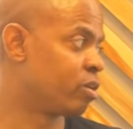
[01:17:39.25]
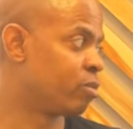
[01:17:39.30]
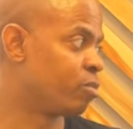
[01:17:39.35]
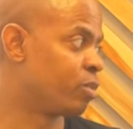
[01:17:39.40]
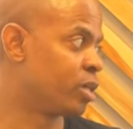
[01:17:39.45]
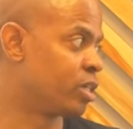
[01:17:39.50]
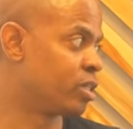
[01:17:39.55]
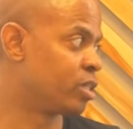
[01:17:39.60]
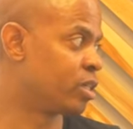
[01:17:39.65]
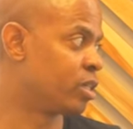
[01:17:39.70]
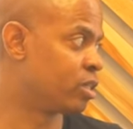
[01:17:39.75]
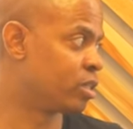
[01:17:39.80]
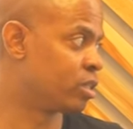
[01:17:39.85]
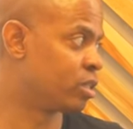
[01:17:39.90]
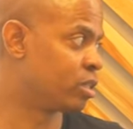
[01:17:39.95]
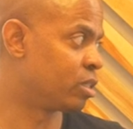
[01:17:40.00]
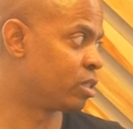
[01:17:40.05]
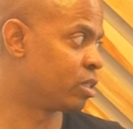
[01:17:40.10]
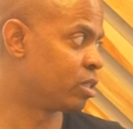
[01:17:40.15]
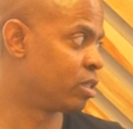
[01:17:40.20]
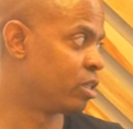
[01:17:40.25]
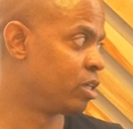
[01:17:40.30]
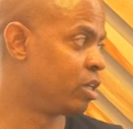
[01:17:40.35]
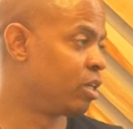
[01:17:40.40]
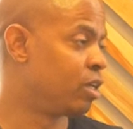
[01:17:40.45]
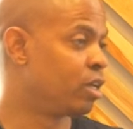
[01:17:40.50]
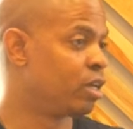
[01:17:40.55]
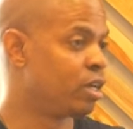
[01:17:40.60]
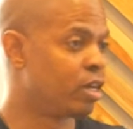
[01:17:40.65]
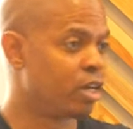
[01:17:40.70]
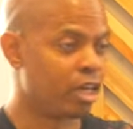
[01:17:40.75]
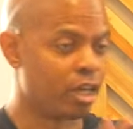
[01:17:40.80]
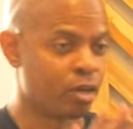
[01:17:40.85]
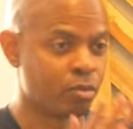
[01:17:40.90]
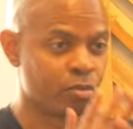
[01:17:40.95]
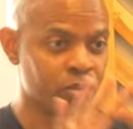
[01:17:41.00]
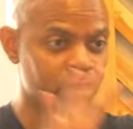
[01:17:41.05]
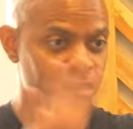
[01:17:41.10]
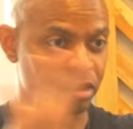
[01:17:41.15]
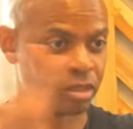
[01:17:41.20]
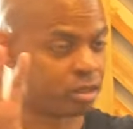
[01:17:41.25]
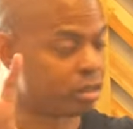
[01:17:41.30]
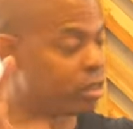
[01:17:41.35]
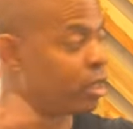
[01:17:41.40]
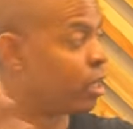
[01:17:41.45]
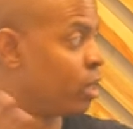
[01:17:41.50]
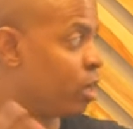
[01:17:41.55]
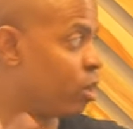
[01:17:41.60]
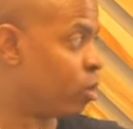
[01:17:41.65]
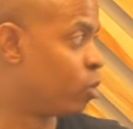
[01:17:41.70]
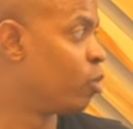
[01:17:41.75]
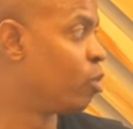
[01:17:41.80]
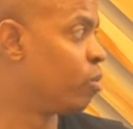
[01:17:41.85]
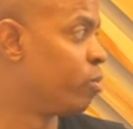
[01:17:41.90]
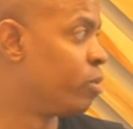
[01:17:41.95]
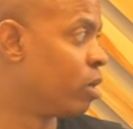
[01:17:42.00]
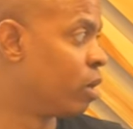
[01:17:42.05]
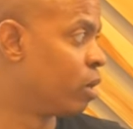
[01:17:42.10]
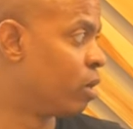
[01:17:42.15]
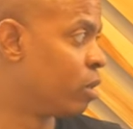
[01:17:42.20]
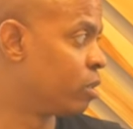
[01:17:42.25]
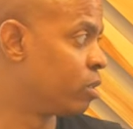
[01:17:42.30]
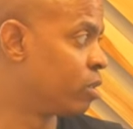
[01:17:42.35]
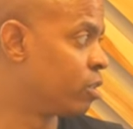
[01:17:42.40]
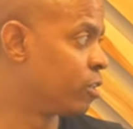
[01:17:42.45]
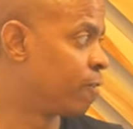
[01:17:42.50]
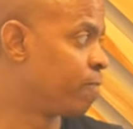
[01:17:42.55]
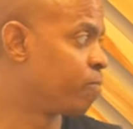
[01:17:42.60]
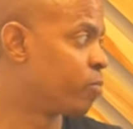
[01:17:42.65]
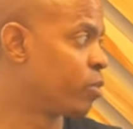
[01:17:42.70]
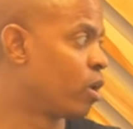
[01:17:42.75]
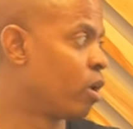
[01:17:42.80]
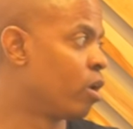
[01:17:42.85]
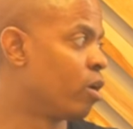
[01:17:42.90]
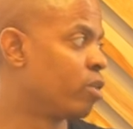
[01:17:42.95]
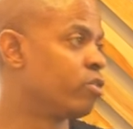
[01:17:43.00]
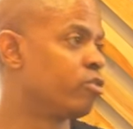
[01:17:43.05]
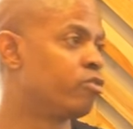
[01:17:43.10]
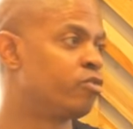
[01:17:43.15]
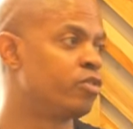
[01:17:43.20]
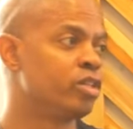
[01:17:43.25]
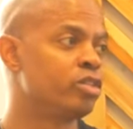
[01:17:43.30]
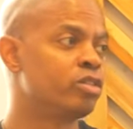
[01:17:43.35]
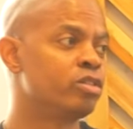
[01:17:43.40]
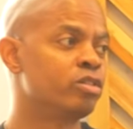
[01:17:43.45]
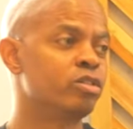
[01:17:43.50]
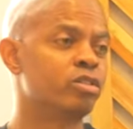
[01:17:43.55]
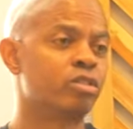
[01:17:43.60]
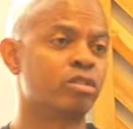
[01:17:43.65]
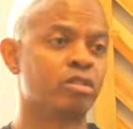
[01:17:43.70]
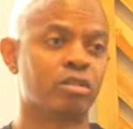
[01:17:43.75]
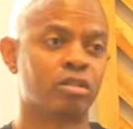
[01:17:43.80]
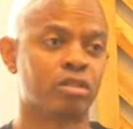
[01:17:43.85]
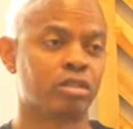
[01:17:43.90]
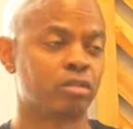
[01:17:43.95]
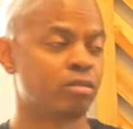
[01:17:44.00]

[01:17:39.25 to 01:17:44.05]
on a plantation. It was an akul doll. All the features, the, the